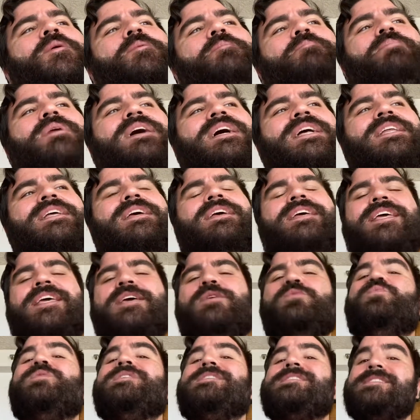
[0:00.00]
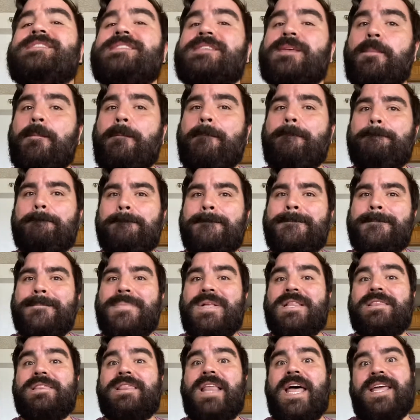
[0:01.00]
But it was
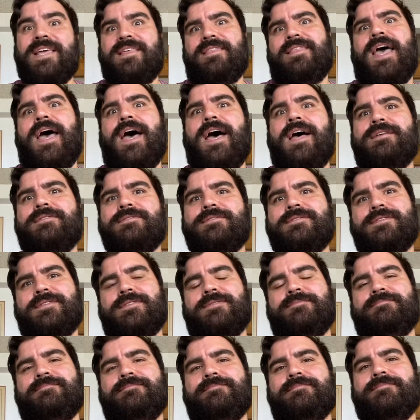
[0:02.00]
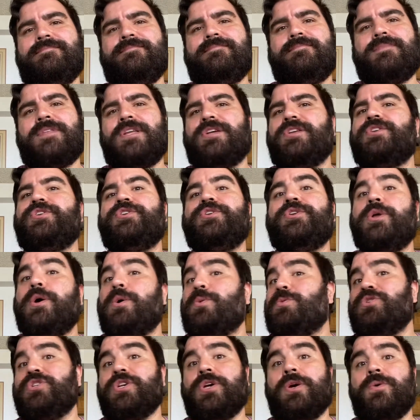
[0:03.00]
like that. No
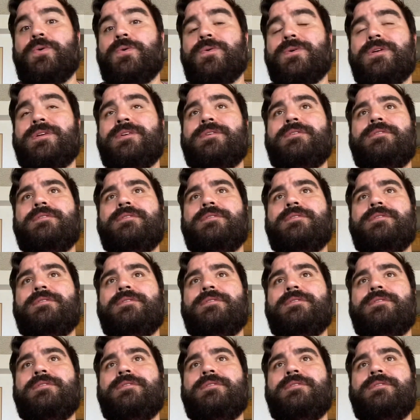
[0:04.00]
joke.